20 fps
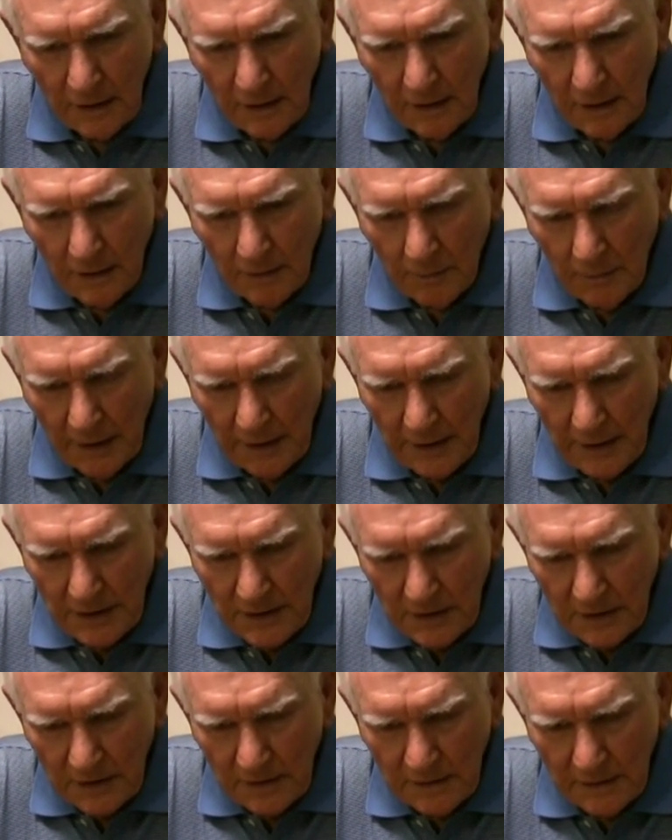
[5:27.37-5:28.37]
uh,
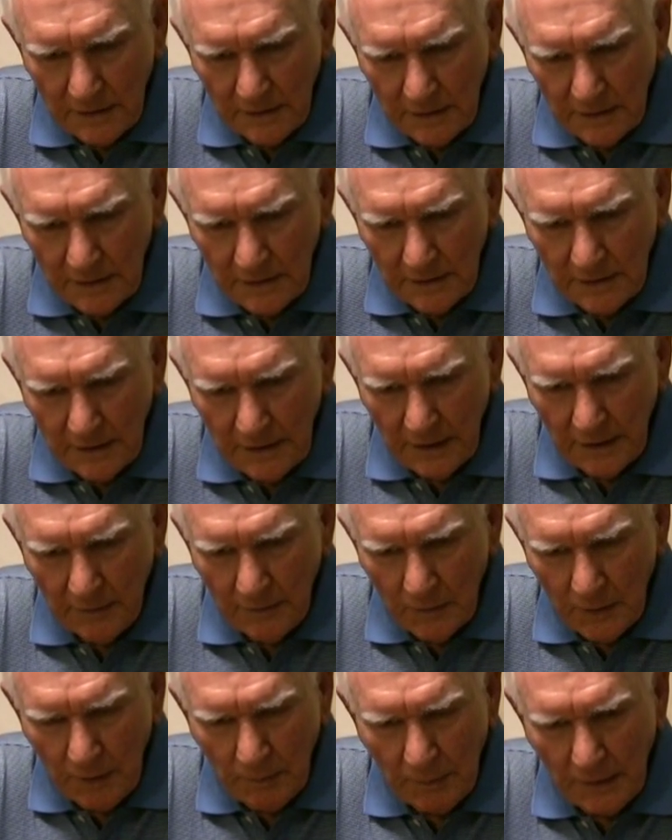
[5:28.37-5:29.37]
base
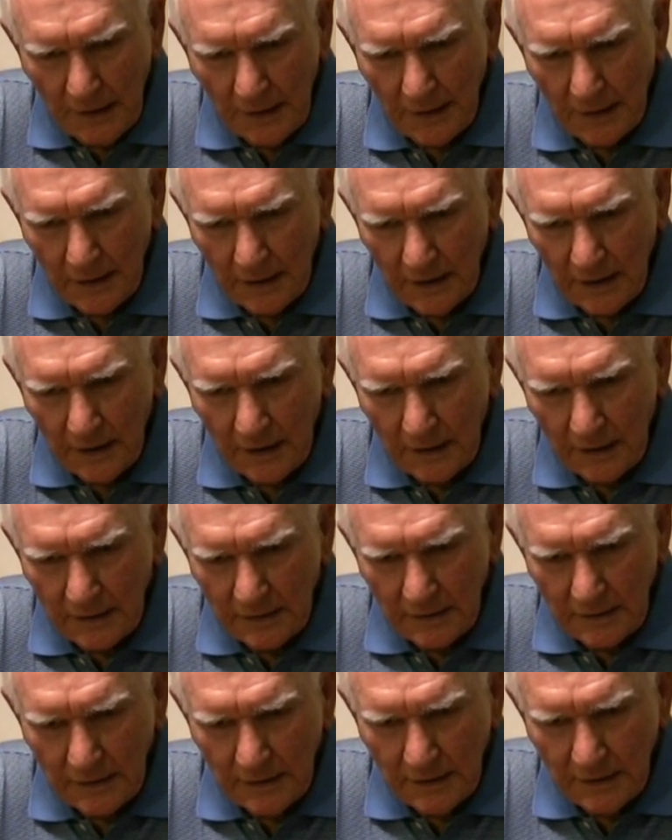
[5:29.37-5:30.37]
and we piled out
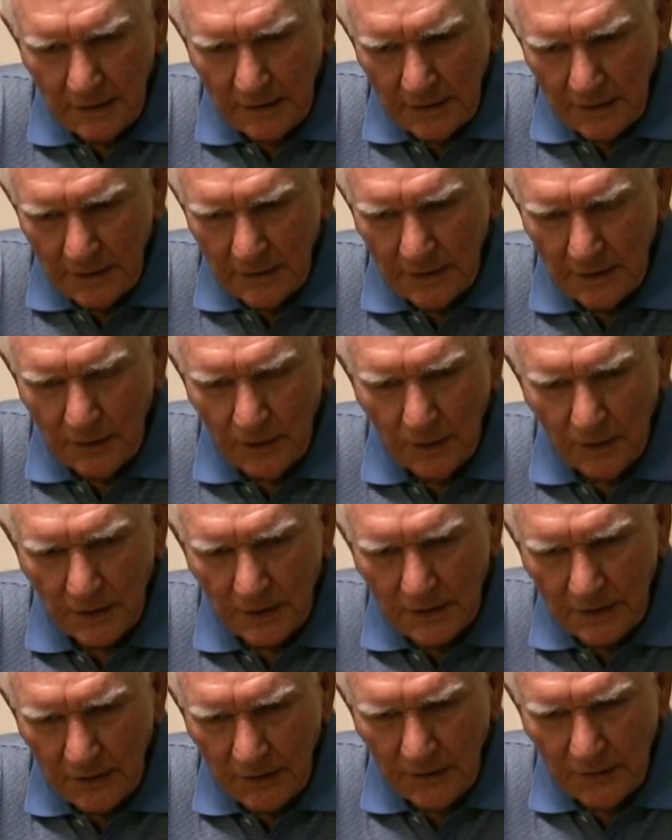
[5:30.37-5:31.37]
and of course
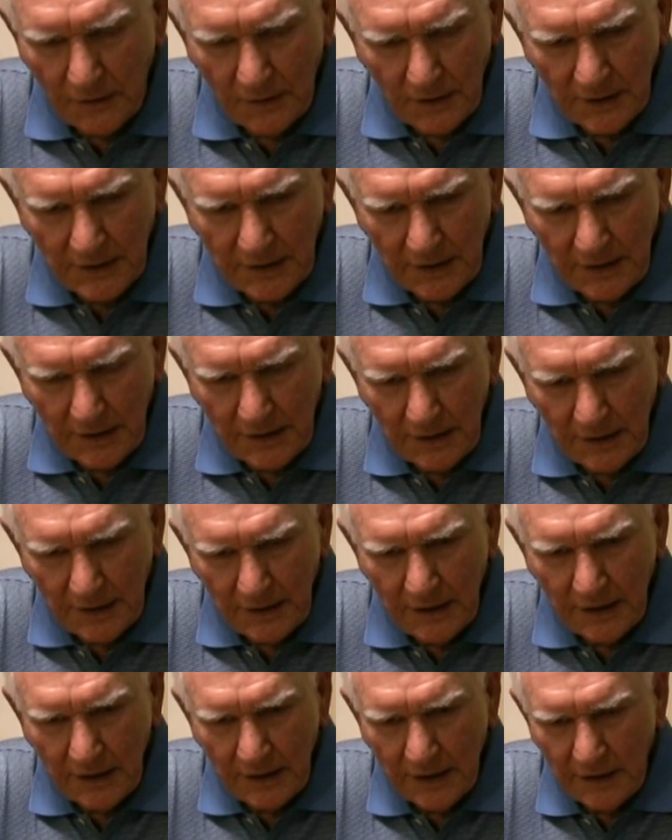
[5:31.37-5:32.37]
the first thing they
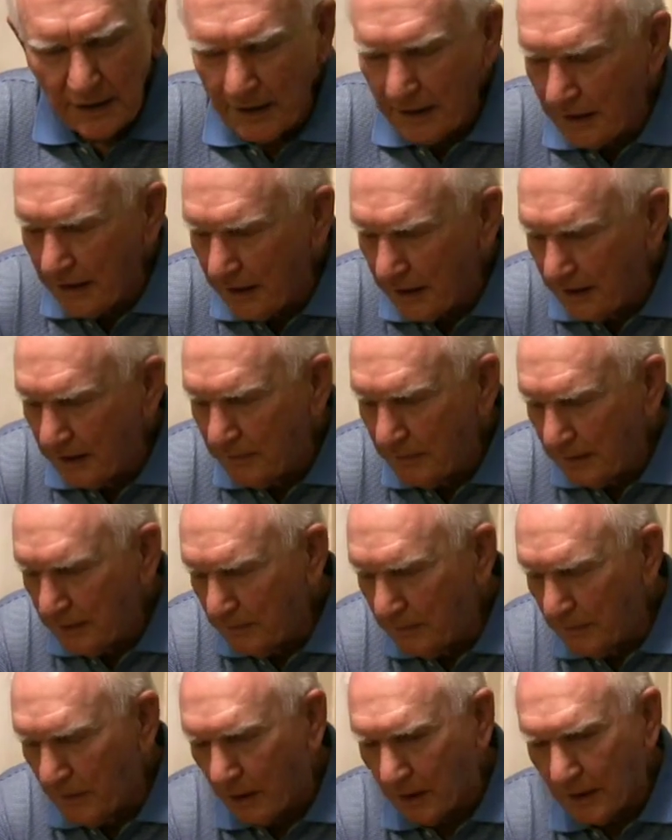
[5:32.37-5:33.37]
did they had
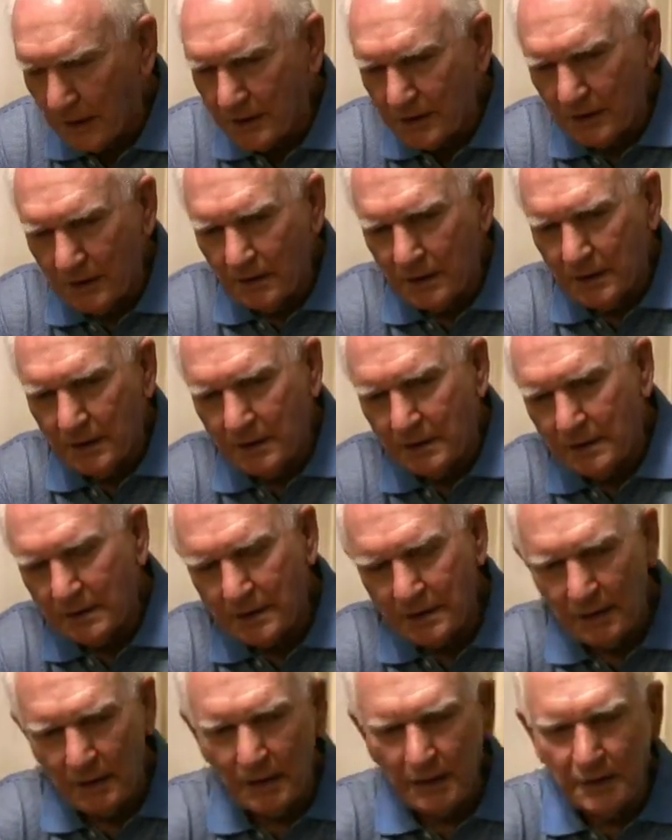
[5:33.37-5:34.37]
marks on the
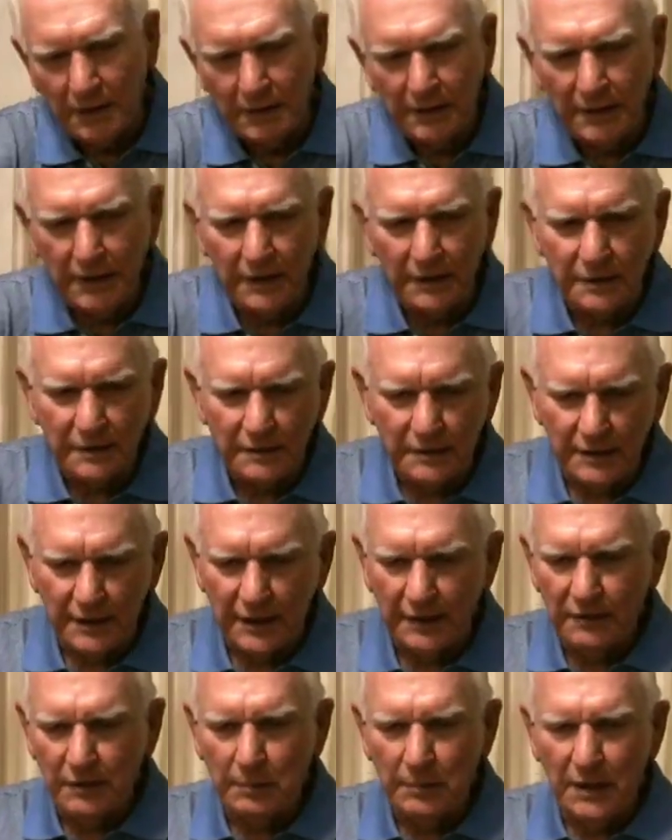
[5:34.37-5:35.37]
concrete and
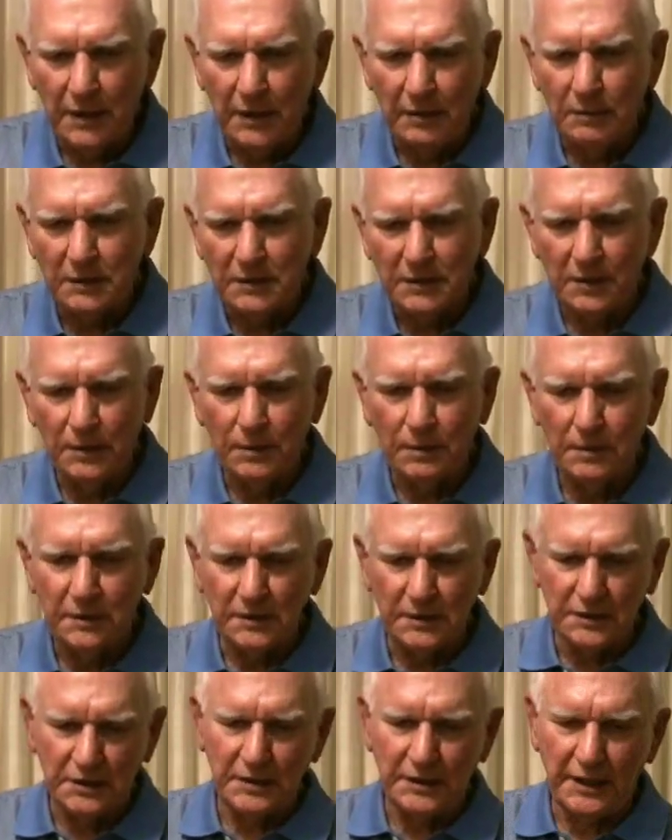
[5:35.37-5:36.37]
everybody was told
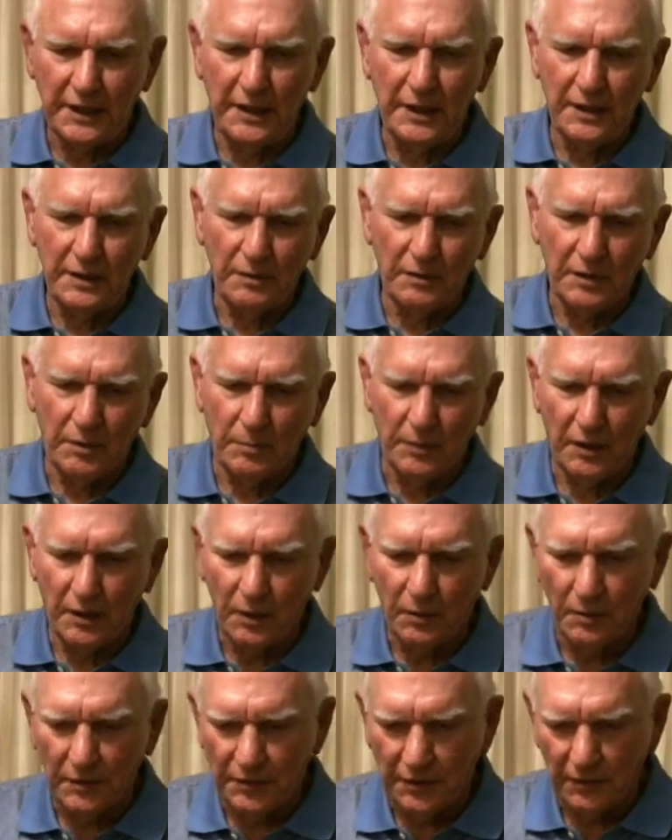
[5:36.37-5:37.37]
to stand on a
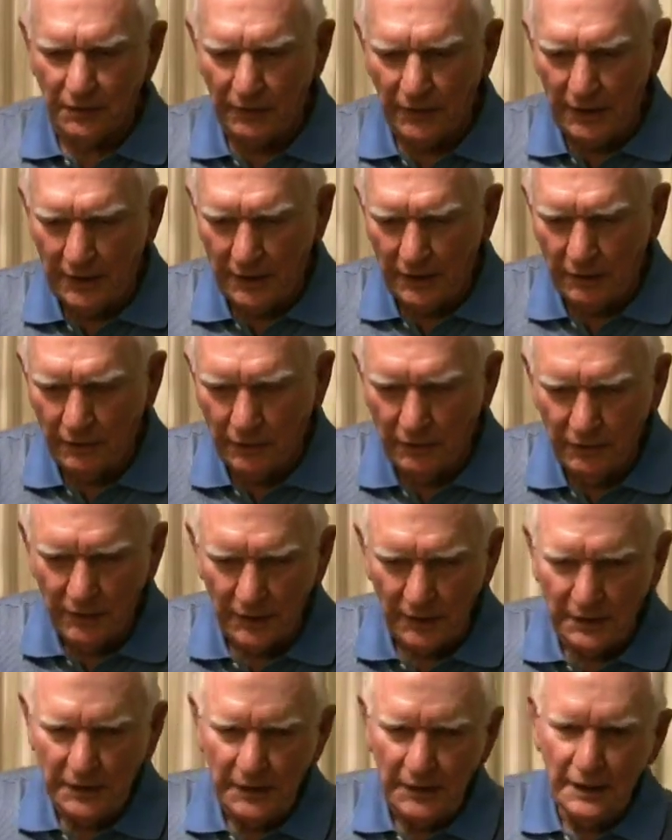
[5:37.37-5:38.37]
mark with your feet over
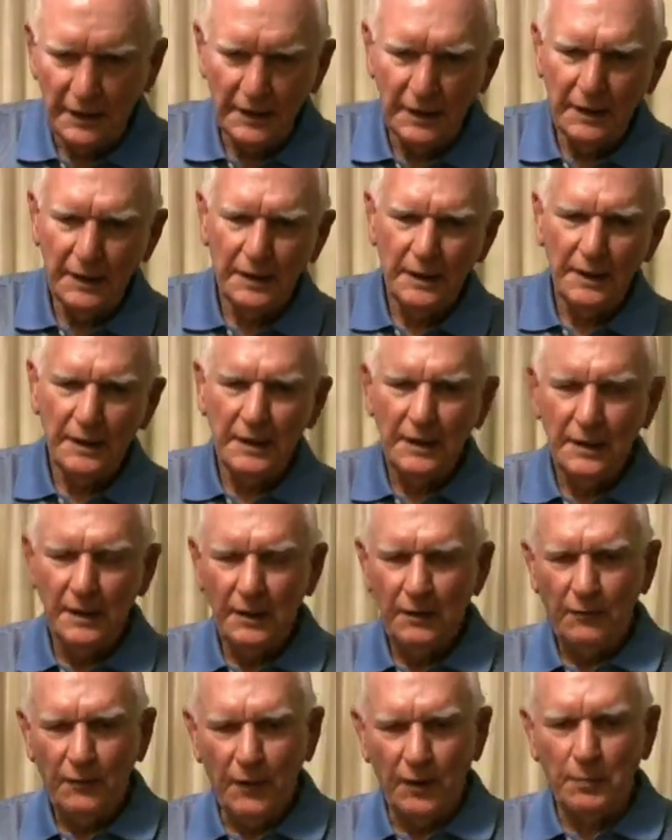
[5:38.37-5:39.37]
the
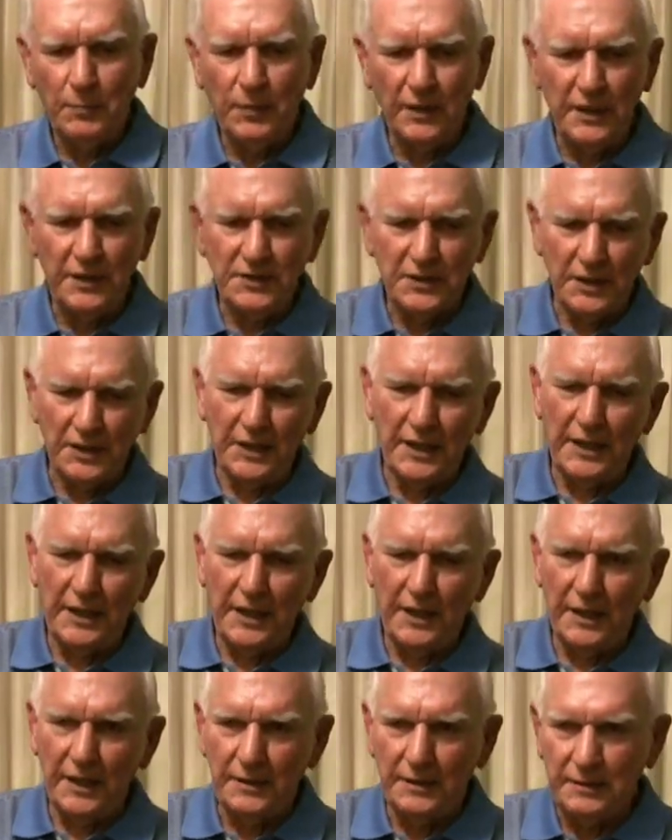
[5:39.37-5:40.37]
footprints that they
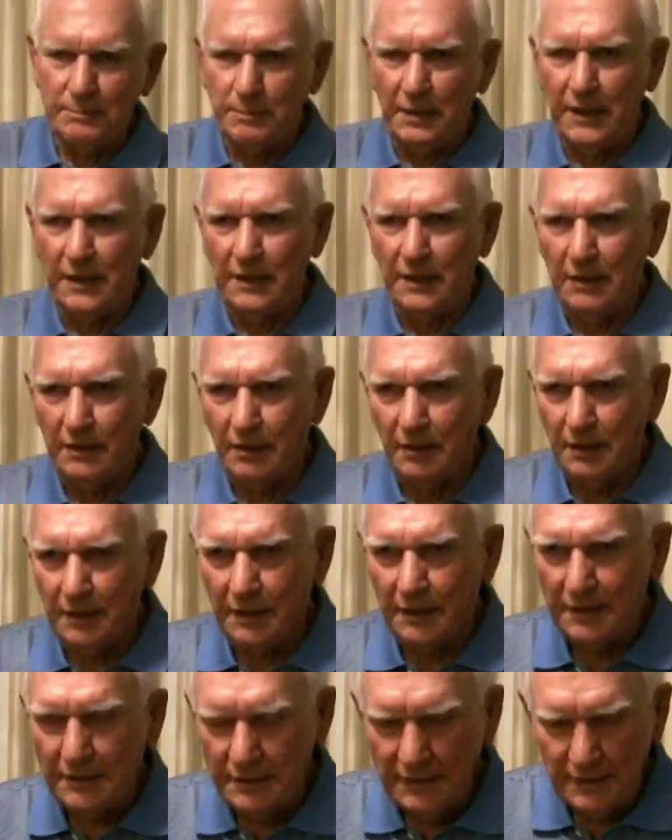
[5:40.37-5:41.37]
had painted on
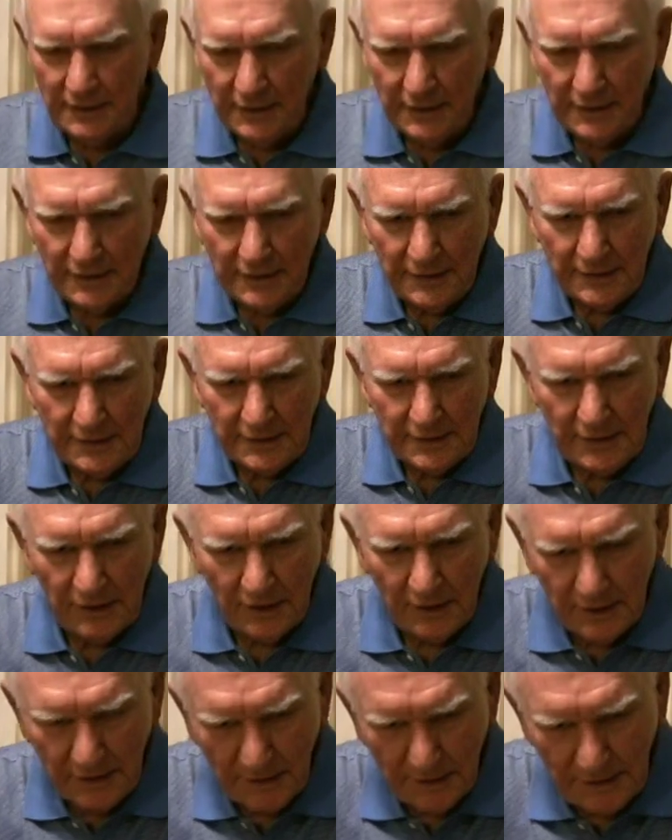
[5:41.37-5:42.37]
the
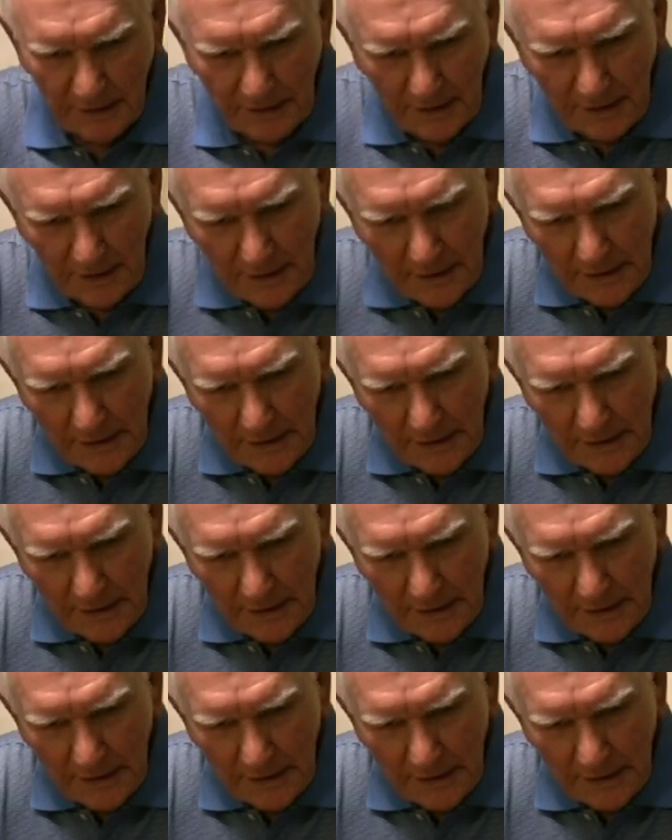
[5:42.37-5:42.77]
concrete